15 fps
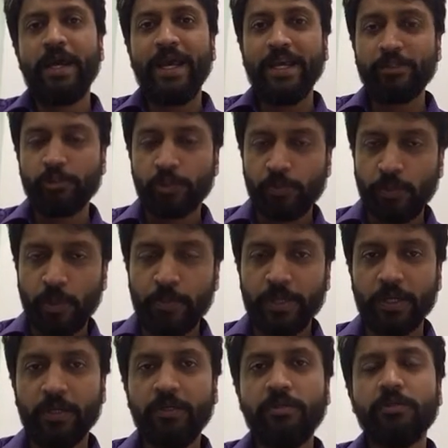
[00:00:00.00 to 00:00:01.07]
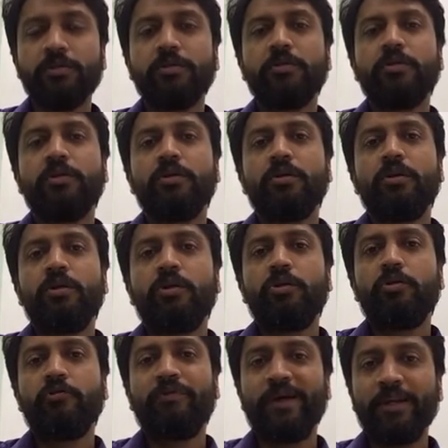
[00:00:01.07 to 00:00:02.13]
Azoospermia
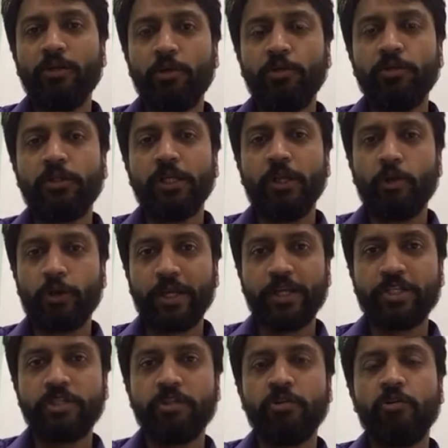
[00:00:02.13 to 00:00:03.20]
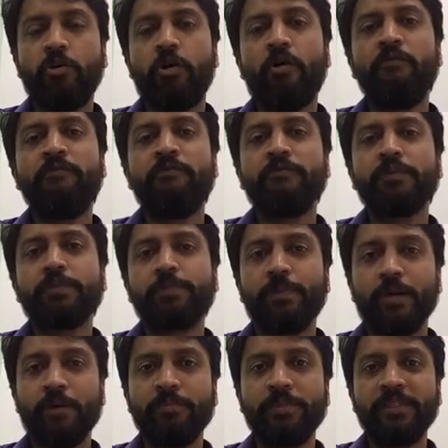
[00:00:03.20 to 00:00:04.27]
to find out the location of
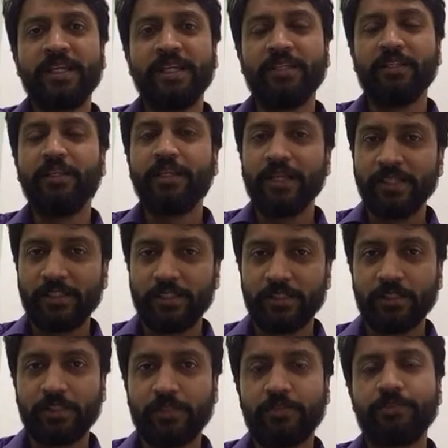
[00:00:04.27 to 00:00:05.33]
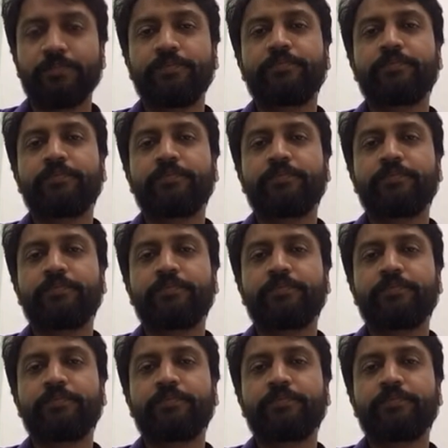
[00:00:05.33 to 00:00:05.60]
sperms in the testis.